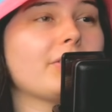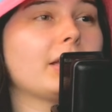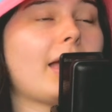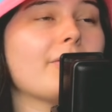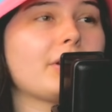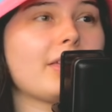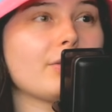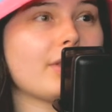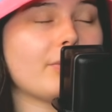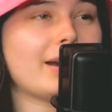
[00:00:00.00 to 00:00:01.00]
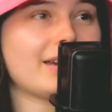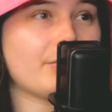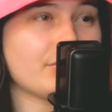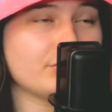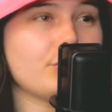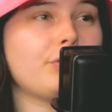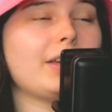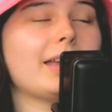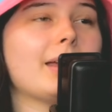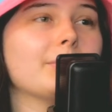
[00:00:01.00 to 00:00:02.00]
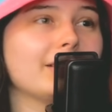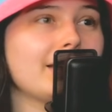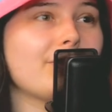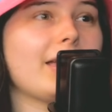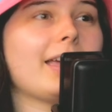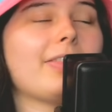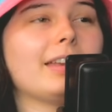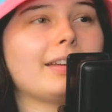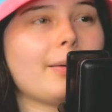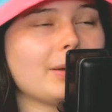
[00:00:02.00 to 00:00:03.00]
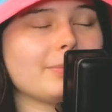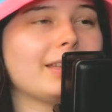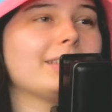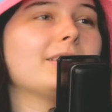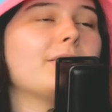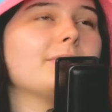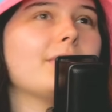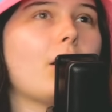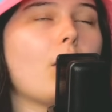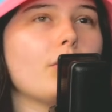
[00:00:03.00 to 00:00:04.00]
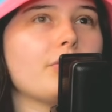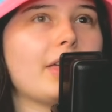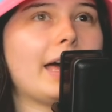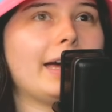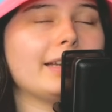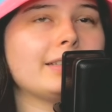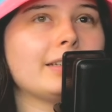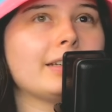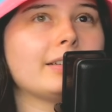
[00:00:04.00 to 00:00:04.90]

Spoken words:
like everything that went down with Luffy and him leaving and then coming, like, all of that.